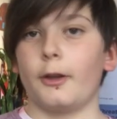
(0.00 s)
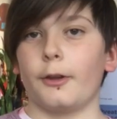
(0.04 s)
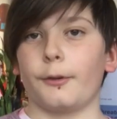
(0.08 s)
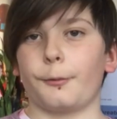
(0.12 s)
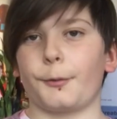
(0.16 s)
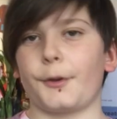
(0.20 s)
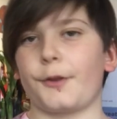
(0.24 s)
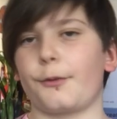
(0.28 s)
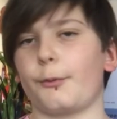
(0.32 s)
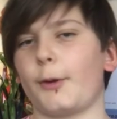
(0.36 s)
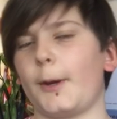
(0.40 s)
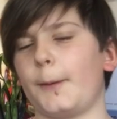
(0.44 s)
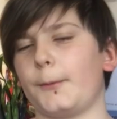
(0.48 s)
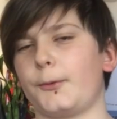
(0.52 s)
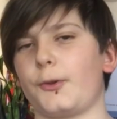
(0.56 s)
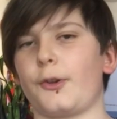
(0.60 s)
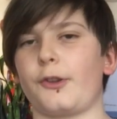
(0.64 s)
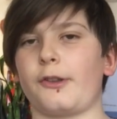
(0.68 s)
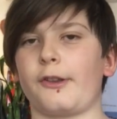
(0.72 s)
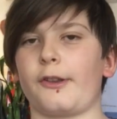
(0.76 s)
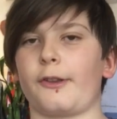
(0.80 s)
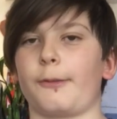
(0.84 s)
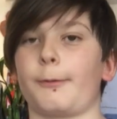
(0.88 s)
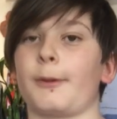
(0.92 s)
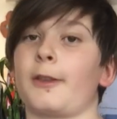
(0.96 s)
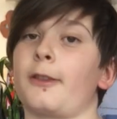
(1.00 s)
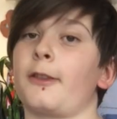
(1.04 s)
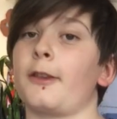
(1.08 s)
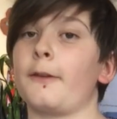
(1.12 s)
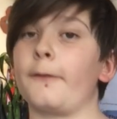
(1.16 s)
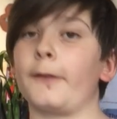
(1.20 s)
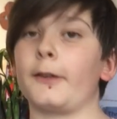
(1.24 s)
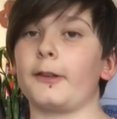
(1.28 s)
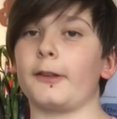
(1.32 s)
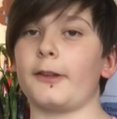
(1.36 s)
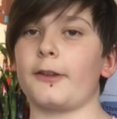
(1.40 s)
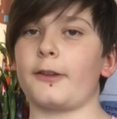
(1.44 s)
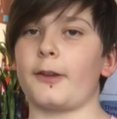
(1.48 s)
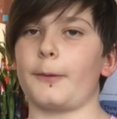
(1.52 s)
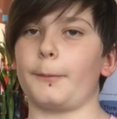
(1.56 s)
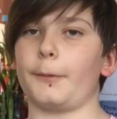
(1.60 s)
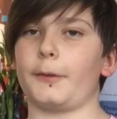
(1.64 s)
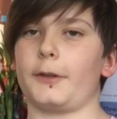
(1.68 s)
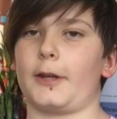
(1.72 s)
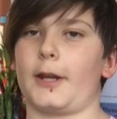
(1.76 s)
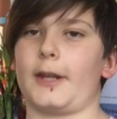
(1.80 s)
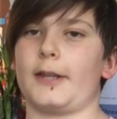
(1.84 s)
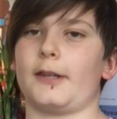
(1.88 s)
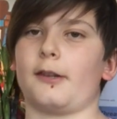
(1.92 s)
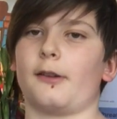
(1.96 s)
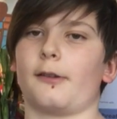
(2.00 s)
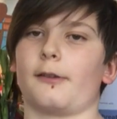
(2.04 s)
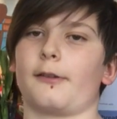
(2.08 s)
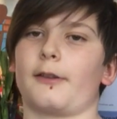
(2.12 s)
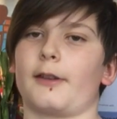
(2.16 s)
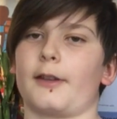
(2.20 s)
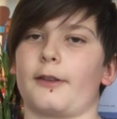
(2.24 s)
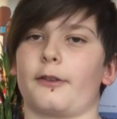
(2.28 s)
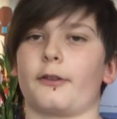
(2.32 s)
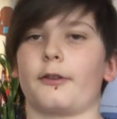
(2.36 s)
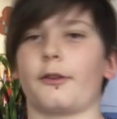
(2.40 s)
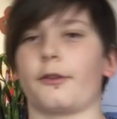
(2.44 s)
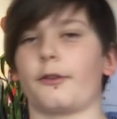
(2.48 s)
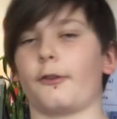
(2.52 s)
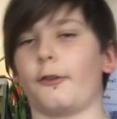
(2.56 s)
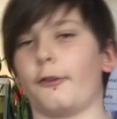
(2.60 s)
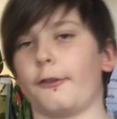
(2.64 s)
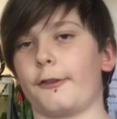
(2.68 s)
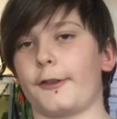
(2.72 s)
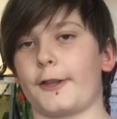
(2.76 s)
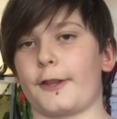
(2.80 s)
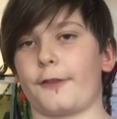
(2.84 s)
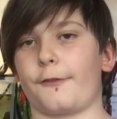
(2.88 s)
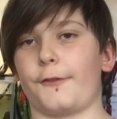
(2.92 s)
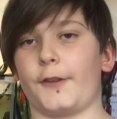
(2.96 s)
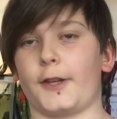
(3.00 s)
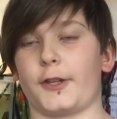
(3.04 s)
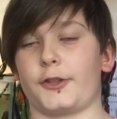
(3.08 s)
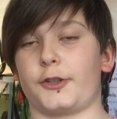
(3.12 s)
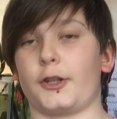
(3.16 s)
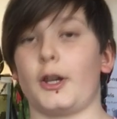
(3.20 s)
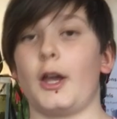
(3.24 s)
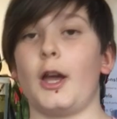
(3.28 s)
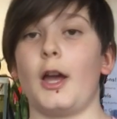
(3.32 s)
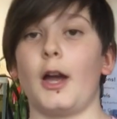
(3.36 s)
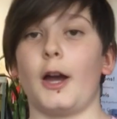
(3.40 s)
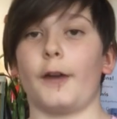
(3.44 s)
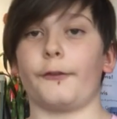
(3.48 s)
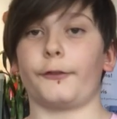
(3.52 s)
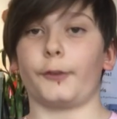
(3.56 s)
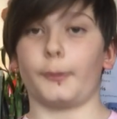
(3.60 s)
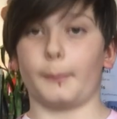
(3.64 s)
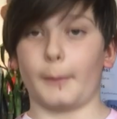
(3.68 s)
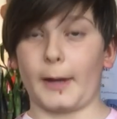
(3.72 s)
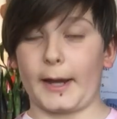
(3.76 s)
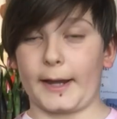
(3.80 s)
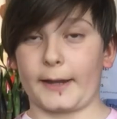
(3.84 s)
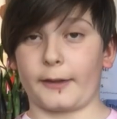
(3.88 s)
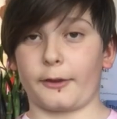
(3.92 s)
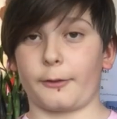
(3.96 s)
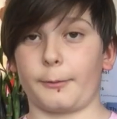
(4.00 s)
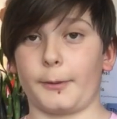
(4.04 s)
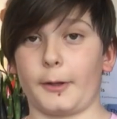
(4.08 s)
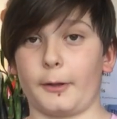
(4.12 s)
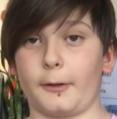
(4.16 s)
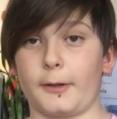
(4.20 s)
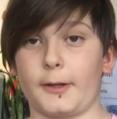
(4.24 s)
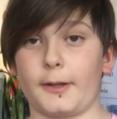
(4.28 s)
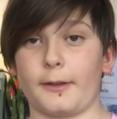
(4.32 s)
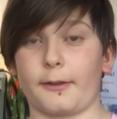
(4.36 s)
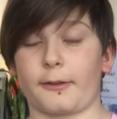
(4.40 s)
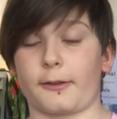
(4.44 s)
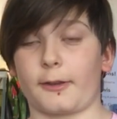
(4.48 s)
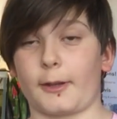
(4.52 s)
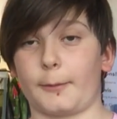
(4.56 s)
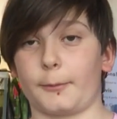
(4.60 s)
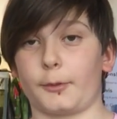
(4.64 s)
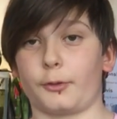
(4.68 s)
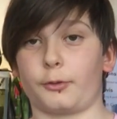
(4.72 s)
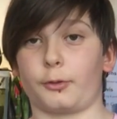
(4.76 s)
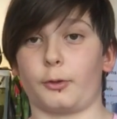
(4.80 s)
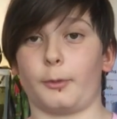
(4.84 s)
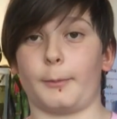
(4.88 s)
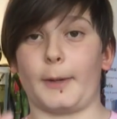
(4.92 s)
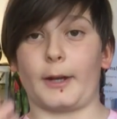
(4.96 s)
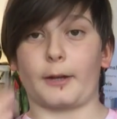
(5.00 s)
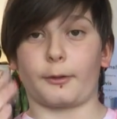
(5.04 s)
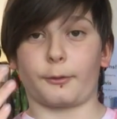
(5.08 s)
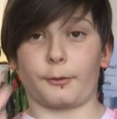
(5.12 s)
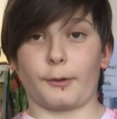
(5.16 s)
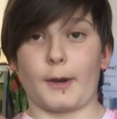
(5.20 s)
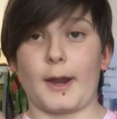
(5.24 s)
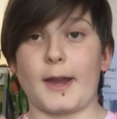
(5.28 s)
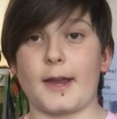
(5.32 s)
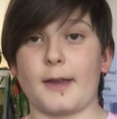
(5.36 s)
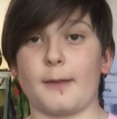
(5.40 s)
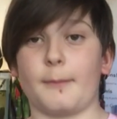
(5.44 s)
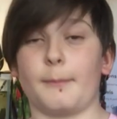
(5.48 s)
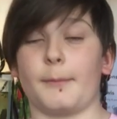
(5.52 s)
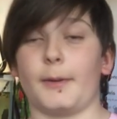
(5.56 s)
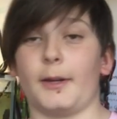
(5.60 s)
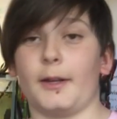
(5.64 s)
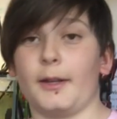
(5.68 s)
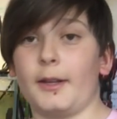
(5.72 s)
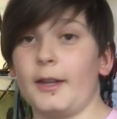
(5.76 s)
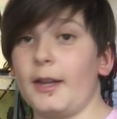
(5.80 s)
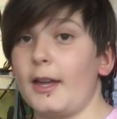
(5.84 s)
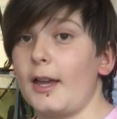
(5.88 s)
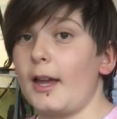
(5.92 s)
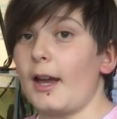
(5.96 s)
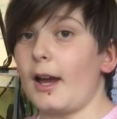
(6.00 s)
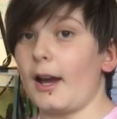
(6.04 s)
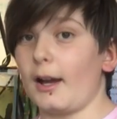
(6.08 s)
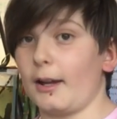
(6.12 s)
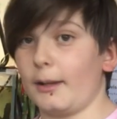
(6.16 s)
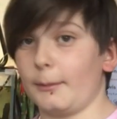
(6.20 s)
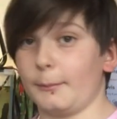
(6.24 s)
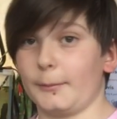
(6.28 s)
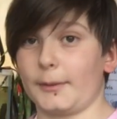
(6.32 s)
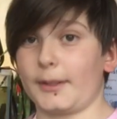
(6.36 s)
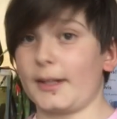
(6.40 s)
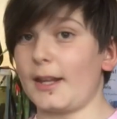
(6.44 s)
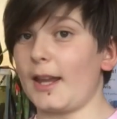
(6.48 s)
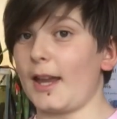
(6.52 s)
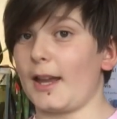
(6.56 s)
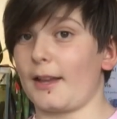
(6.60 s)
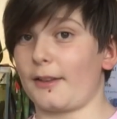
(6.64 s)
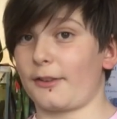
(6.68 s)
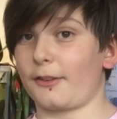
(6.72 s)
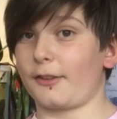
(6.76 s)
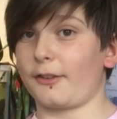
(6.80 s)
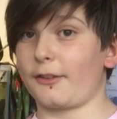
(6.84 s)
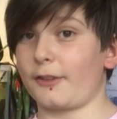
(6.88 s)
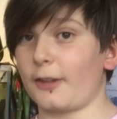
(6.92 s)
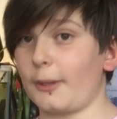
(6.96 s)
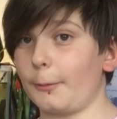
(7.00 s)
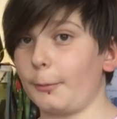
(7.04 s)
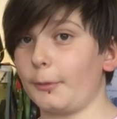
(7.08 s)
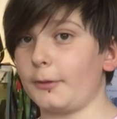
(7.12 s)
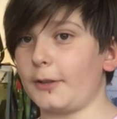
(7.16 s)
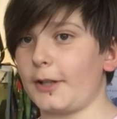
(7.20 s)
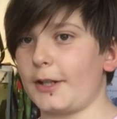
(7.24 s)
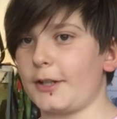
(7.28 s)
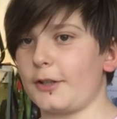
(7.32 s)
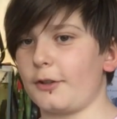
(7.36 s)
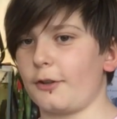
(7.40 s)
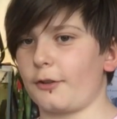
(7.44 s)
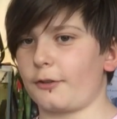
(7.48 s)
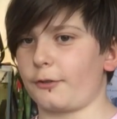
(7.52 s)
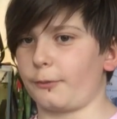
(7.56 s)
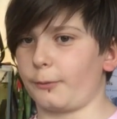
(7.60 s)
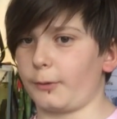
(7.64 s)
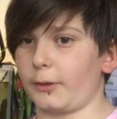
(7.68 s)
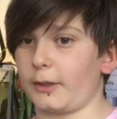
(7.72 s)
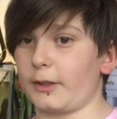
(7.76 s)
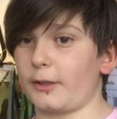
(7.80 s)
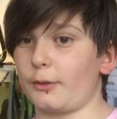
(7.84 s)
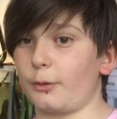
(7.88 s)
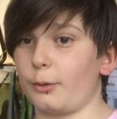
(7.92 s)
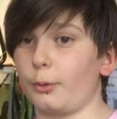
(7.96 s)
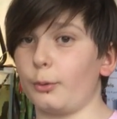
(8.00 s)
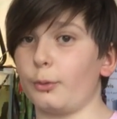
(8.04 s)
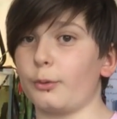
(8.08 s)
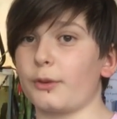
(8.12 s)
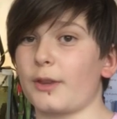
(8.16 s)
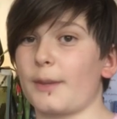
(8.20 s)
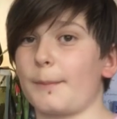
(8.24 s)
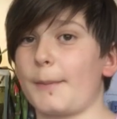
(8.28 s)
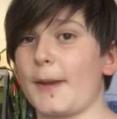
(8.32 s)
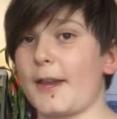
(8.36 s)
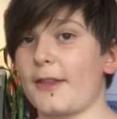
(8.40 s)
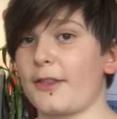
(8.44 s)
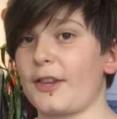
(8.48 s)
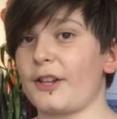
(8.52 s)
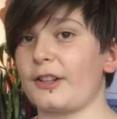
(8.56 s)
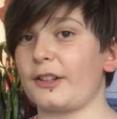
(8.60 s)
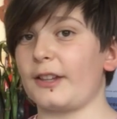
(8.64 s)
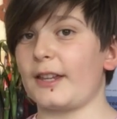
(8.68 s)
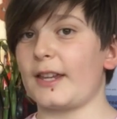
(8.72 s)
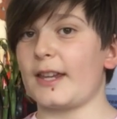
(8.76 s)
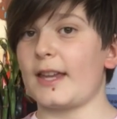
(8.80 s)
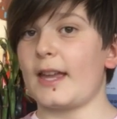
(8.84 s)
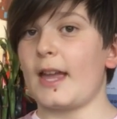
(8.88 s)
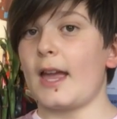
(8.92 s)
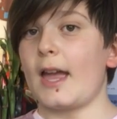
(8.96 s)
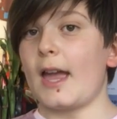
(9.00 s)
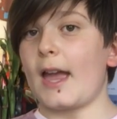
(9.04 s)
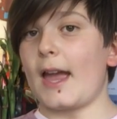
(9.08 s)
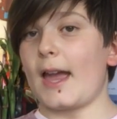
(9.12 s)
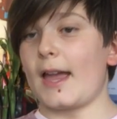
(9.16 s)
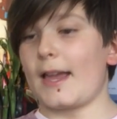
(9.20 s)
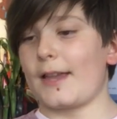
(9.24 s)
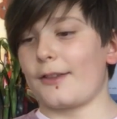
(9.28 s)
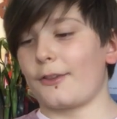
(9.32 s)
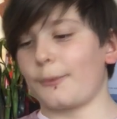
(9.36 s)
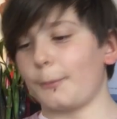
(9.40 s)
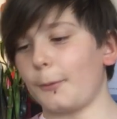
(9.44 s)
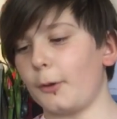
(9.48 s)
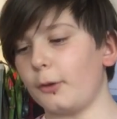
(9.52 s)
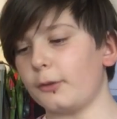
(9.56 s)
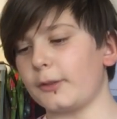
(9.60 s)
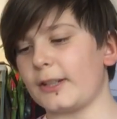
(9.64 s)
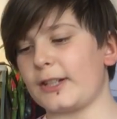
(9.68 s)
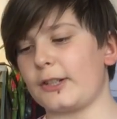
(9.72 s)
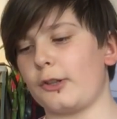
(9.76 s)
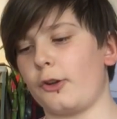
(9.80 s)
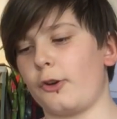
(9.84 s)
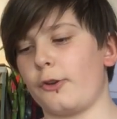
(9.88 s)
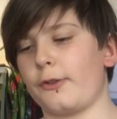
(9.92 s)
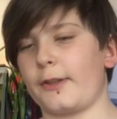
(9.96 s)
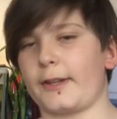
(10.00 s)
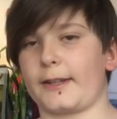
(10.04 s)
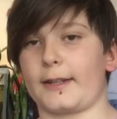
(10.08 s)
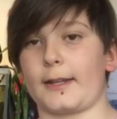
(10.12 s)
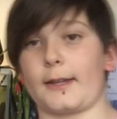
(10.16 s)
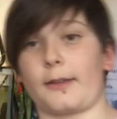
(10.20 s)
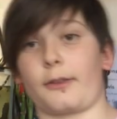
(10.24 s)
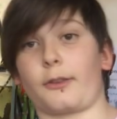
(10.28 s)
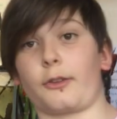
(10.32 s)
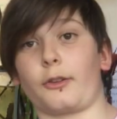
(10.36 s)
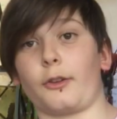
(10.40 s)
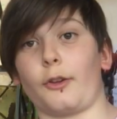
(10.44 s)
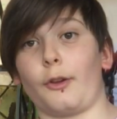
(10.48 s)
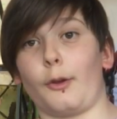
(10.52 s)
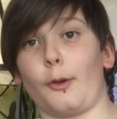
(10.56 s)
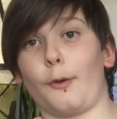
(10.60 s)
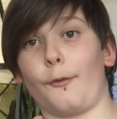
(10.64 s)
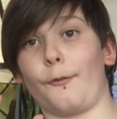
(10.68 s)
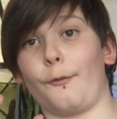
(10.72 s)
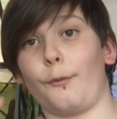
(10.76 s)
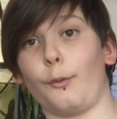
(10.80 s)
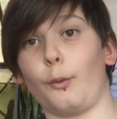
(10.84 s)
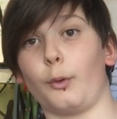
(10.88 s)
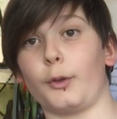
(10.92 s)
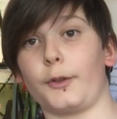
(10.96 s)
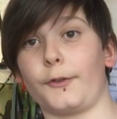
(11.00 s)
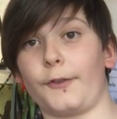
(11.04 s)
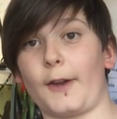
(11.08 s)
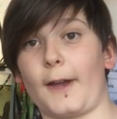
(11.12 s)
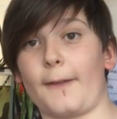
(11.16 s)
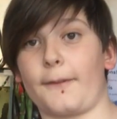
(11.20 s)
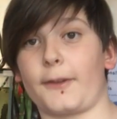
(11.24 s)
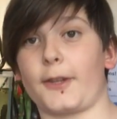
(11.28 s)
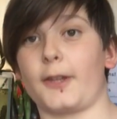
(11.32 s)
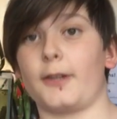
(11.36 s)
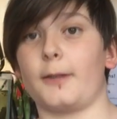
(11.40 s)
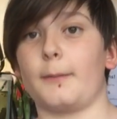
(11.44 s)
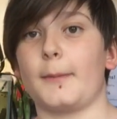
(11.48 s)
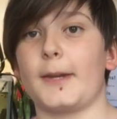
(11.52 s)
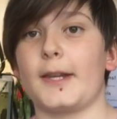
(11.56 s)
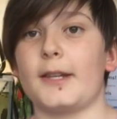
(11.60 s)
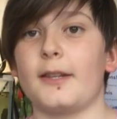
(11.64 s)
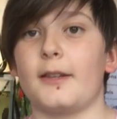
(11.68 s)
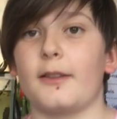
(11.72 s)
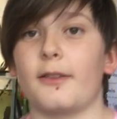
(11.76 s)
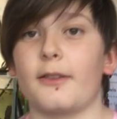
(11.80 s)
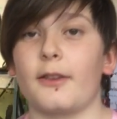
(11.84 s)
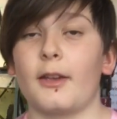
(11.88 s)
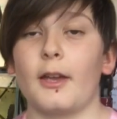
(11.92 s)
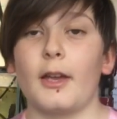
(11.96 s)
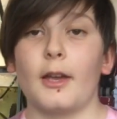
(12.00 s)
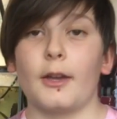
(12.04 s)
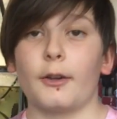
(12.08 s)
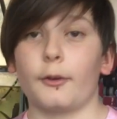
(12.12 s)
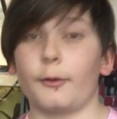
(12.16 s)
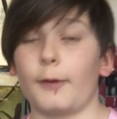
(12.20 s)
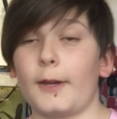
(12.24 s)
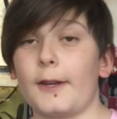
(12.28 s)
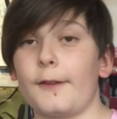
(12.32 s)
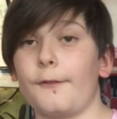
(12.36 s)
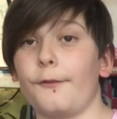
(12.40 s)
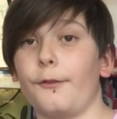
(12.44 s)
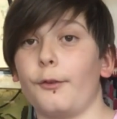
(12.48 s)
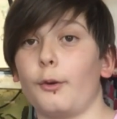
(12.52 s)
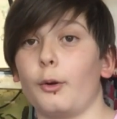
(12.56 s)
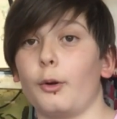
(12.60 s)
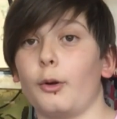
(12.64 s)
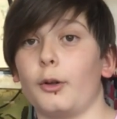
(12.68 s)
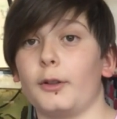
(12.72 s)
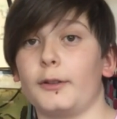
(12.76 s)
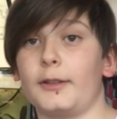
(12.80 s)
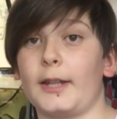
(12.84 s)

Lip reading: The reason why I'm treating specifically zebradaneos is because all these fish are from my experience. I'm not sure about Graham, but so zebradaneos are really cool. They're basically a small daneo that gets to 4 to 5 centimeters, great for